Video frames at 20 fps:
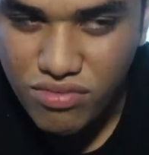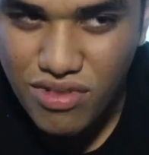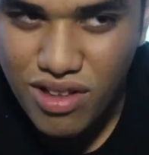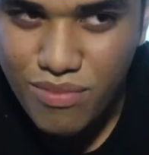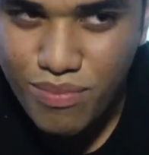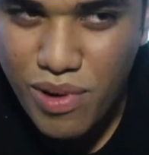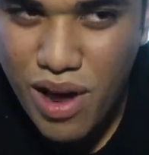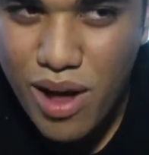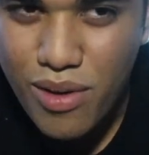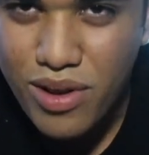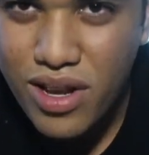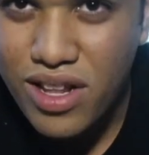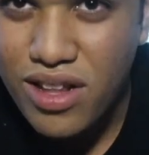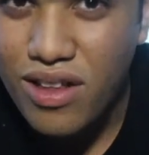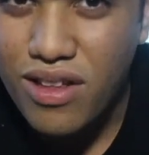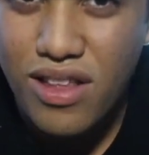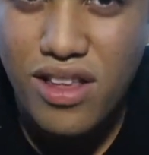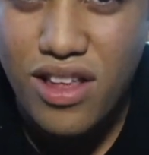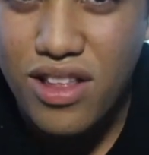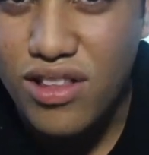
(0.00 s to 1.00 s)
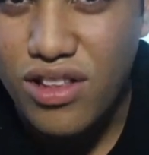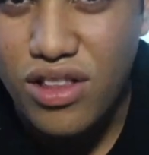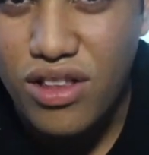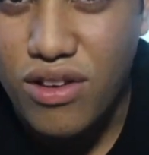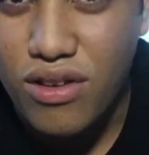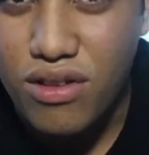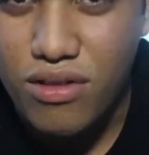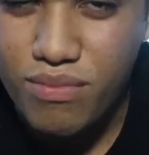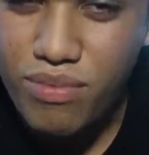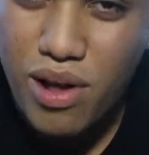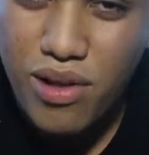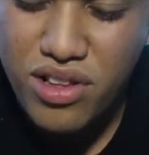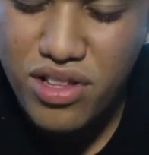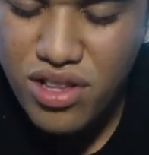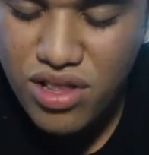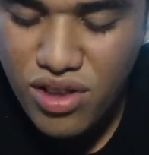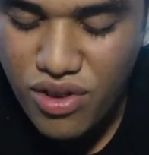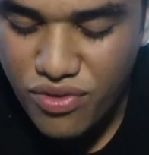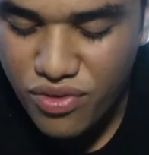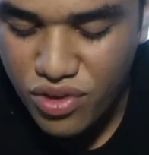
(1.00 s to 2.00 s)
Probably in
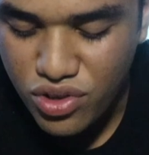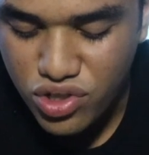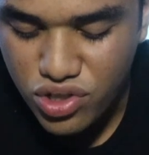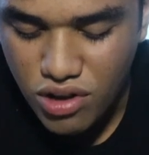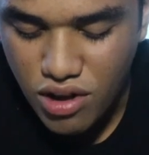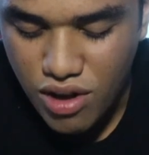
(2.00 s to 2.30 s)
the near future,